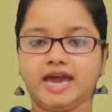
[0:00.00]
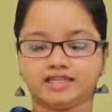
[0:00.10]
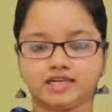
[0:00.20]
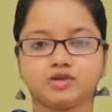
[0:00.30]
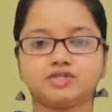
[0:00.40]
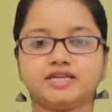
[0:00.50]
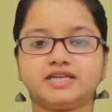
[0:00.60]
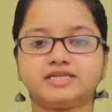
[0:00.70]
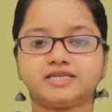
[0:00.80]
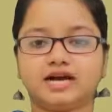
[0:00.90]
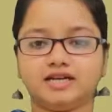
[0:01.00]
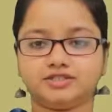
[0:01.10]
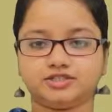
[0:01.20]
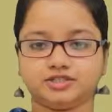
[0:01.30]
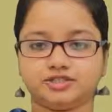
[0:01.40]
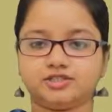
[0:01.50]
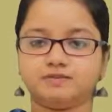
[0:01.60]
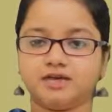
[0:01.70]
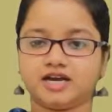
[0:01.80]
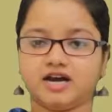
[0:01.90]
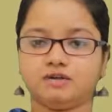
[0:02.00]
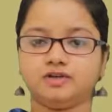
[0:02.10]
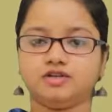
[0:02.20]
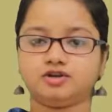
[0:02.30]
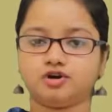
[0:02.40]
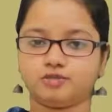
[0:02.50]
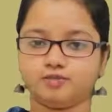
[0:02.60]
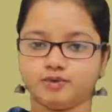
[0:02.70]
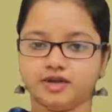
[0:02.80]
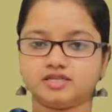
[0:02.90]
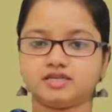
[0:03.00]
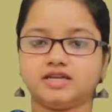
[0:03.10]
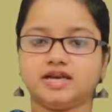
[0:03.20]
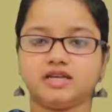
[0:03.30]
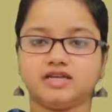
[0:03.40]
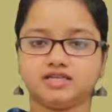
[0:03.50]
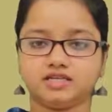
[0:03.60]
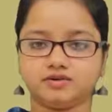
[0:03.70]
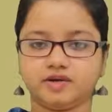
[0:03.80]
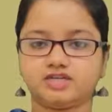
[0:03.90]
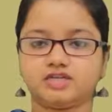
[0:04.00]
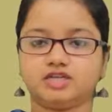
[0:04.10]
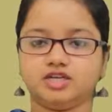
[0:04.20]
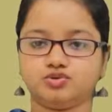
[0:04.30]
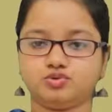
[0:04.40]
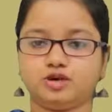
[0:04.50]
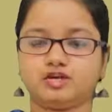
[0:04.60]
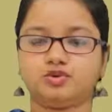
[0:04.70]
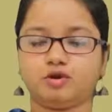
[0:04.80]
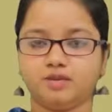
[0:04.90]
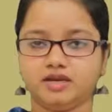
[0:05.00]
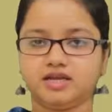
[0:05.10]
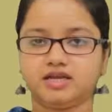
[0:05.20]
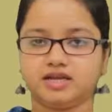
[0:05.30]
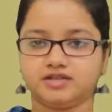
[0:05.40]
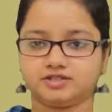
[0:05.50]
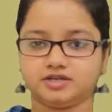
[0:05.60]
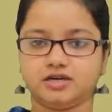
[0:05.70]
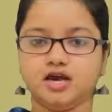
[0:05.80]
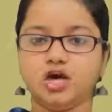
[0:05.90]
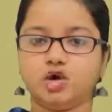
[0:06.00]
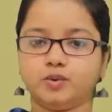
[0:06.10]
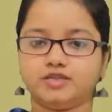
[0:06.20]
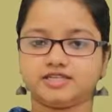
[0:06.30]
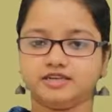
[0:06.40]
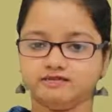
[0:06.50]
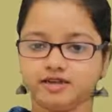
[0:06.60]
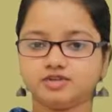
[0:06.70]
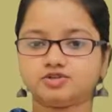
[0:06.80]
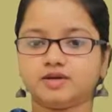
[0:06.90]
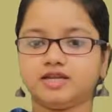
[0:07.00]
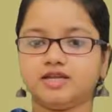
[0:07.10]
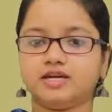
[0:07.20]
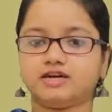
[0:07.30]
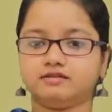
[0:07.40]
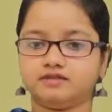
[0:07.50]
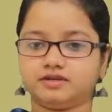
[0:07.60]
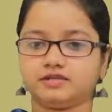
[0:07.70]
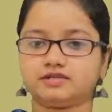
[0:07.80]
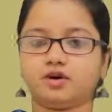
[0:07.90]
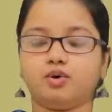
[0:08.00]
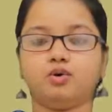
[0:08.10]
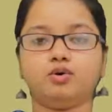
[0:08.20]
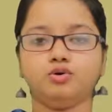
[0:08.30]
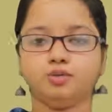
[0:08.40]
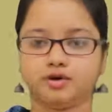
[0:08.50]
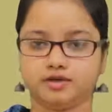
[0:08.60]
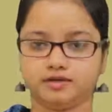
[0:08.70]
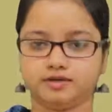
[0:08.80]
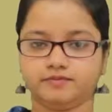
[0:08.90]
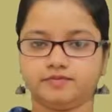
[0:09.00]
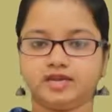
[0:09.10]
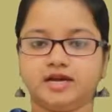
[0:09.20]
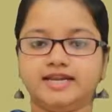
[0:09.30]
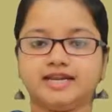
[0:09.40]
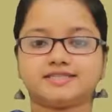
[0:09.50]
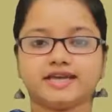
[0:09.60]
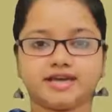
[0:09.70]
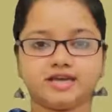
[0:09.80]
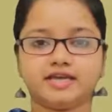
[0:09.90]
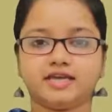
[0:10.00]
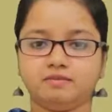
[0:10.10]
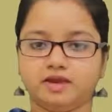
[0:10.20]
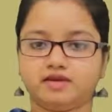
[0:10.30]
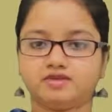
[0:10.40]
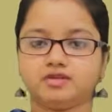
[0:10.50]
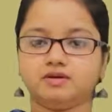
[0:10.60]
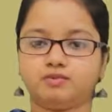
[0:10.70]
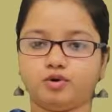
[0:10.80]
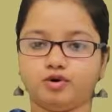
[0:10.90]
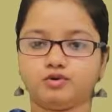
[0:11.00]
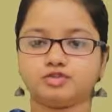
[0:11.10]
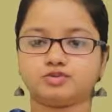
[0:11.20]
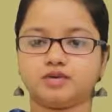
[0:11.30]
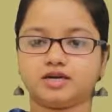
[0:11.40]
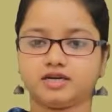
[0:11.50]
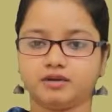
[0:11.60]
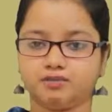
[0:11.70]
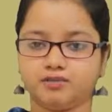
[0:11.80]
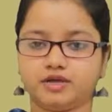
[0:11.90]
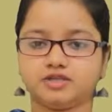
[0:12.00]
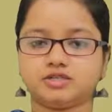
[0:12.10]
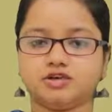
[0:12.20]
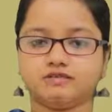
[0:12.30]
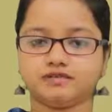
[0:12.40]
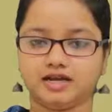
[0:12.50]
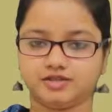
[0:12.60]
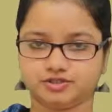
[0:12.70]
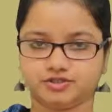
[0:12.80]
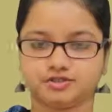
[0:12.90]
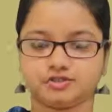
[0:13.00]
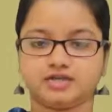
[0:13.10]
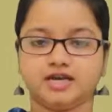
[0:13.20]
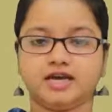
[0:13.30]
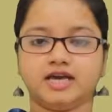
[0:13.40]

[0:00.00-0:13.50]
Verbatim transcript: Heterogeneous cultures become incorporated and integrated into a dominant culture which eventually covers the whole world. The second image points to the compression of cultures.